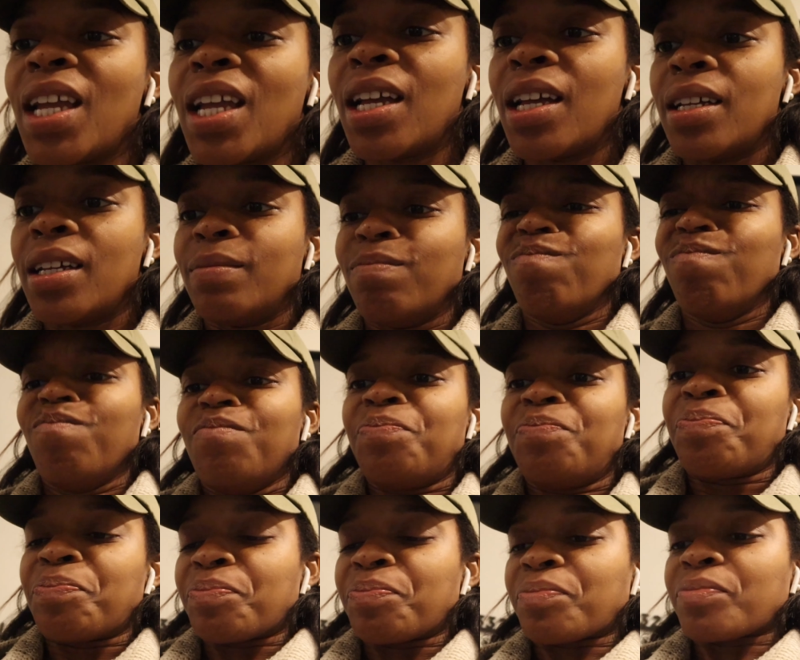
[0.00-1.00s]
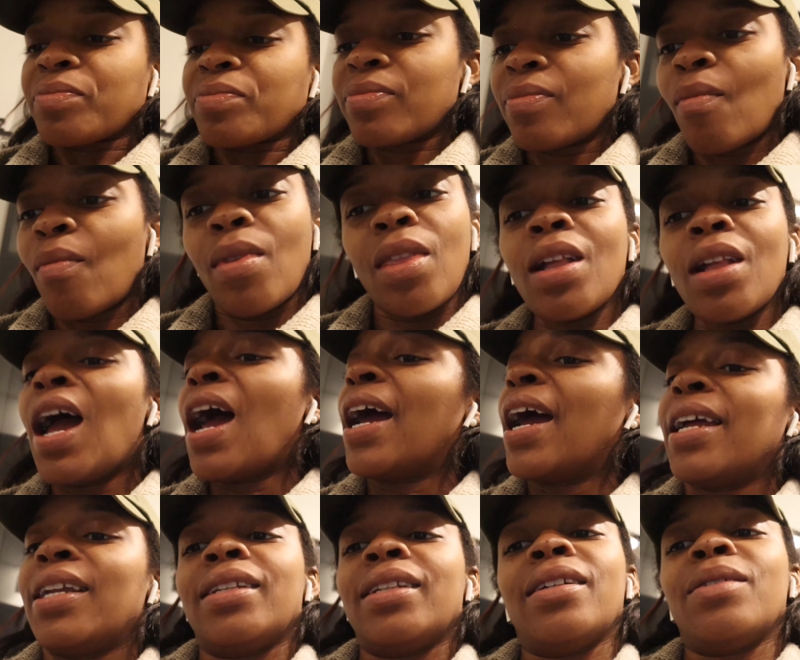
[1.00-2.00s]
28. All
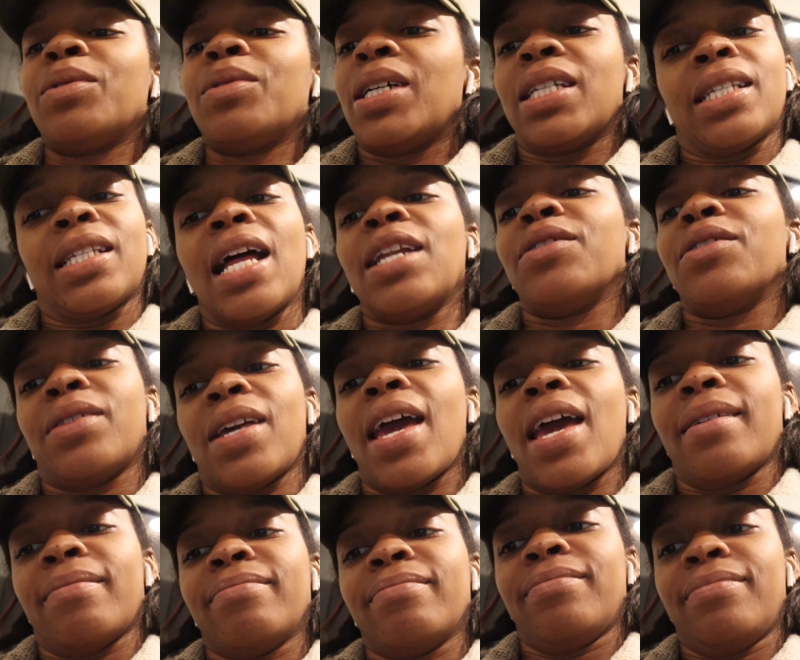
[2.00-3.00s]
right, let's not do that.